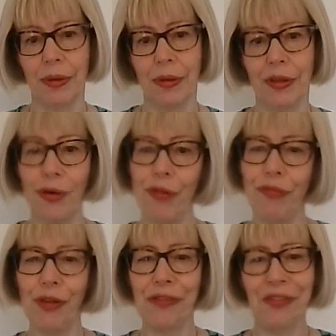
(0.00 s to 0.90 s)
so a
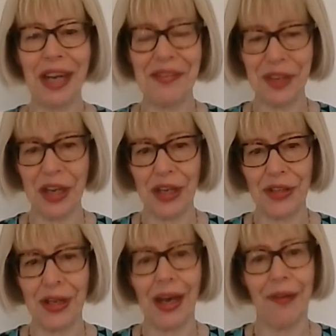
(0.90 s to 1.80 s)
full 5
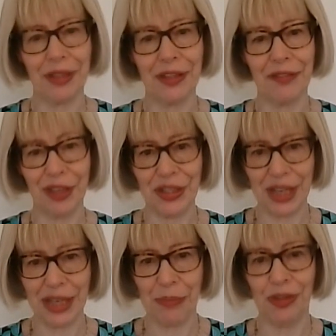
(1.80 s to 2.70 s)
years after the first
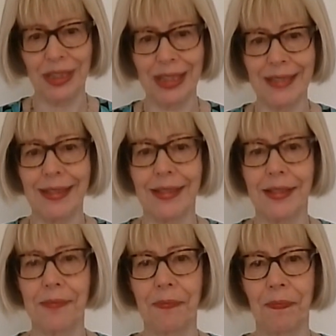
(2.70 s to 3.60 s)
Admiral Nurses.